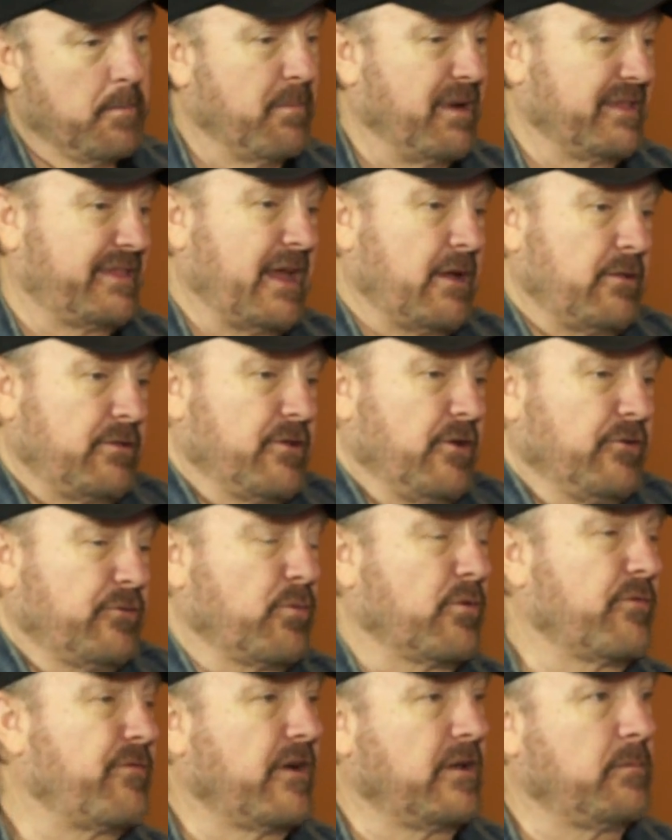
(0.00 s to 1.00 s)
But
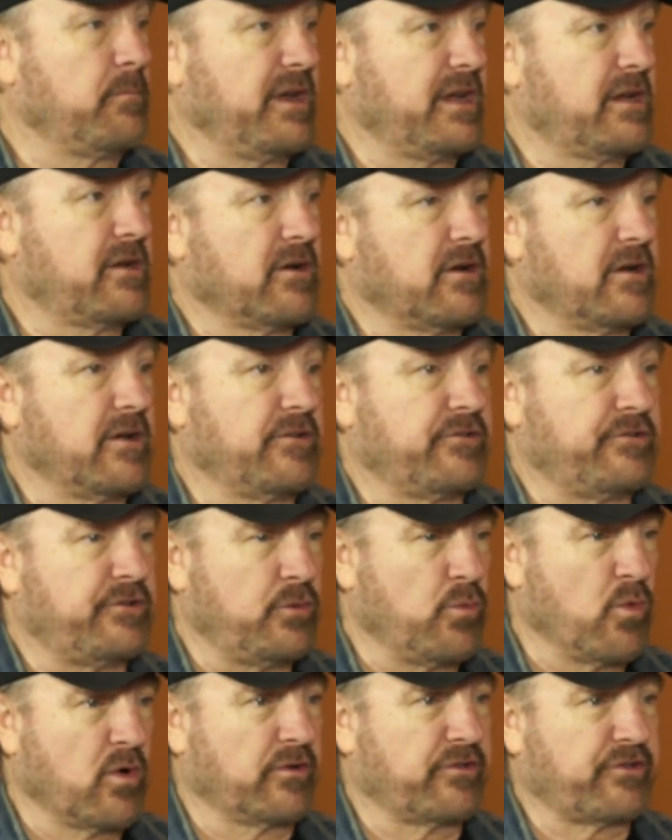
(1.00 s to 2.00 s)
those were fun because
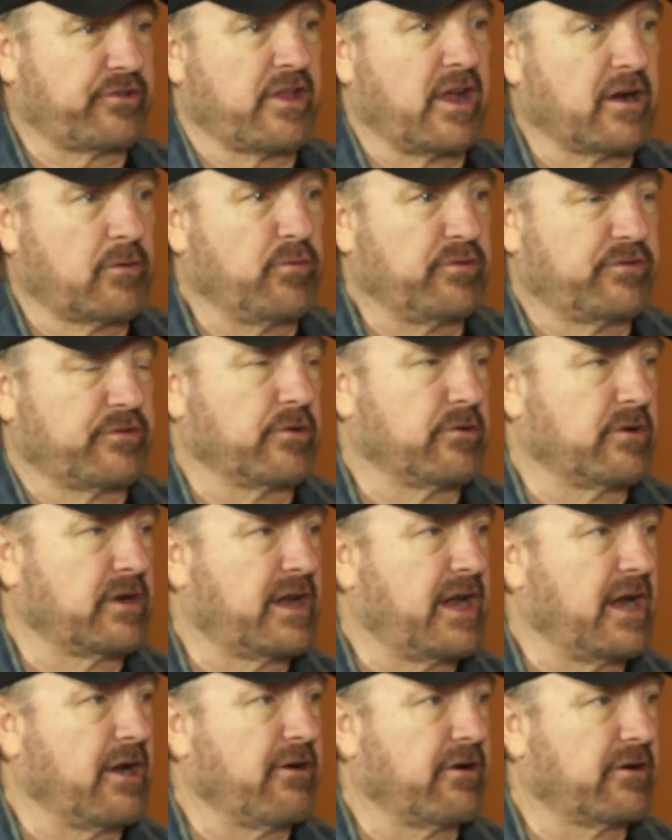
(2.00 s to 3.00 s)
you weren't stuck with
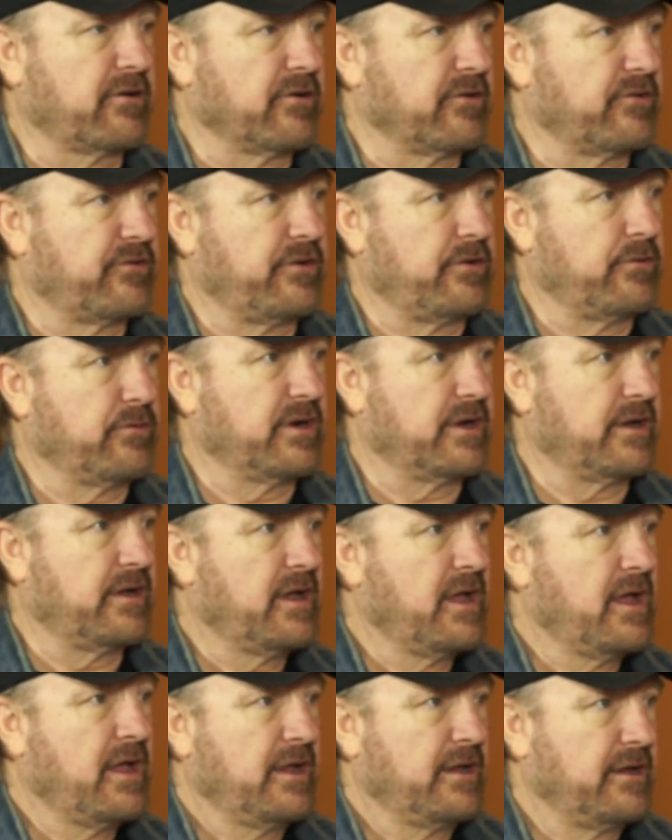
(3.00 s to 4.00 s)
certain characters.
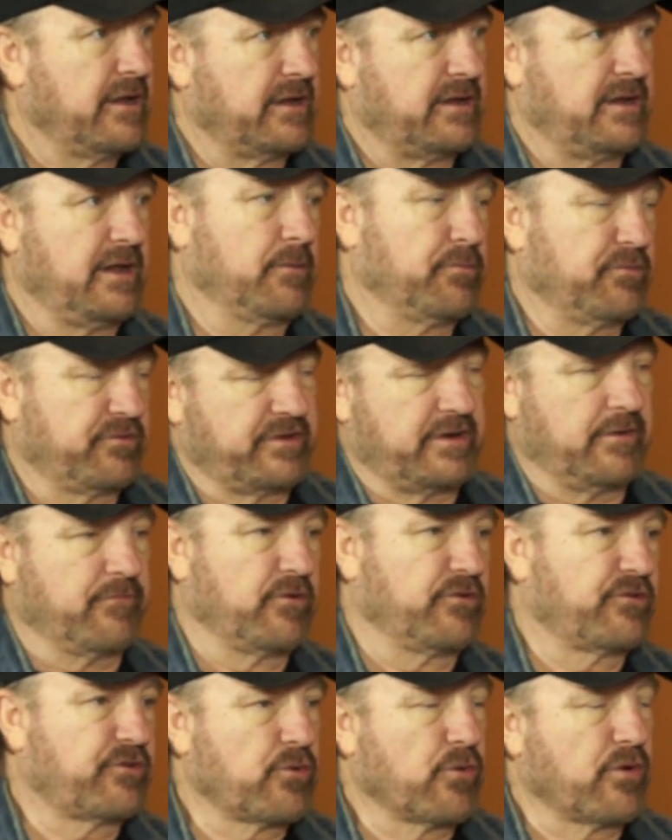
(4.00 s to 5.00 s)
It was a
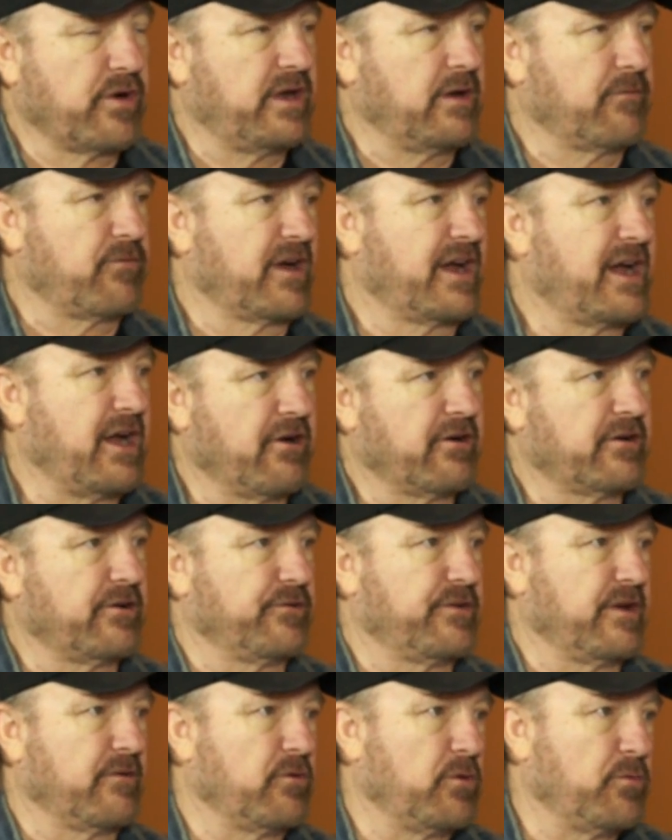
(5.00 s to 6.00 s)
different story, different
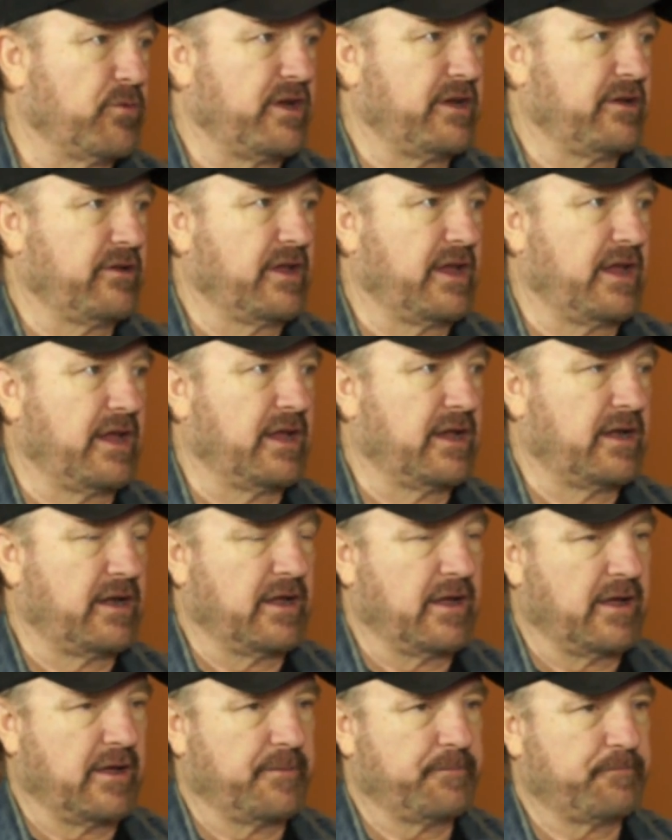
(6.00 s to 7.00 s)
characters every week, and